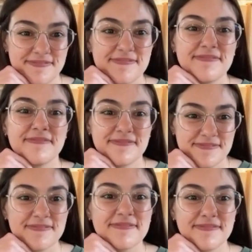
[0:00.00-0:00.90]
I've
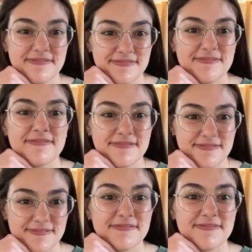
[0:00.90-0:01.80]
heard of a personal
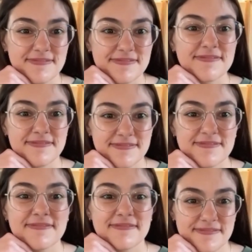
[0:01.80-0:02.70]
development
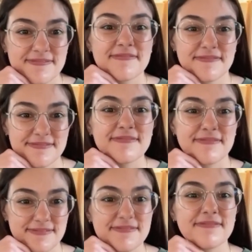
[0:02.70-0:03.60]
coach.
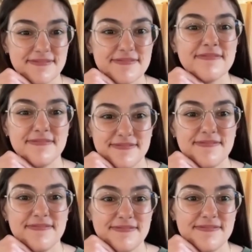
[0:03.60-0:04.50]
Like I am a
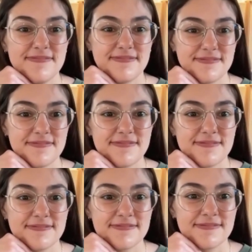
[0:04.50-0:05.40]
certified high
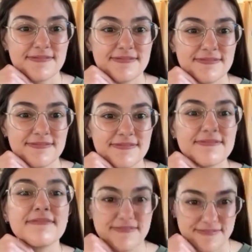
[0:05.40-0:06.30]
performance coach,
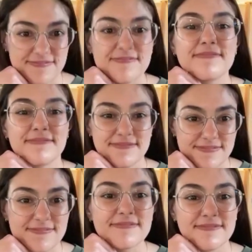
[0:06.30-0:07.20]
but I haven't
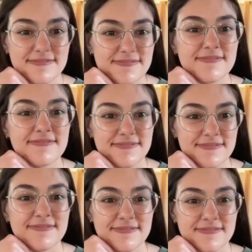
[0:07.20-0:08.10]
really
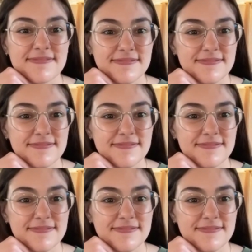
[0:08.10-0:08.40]
made the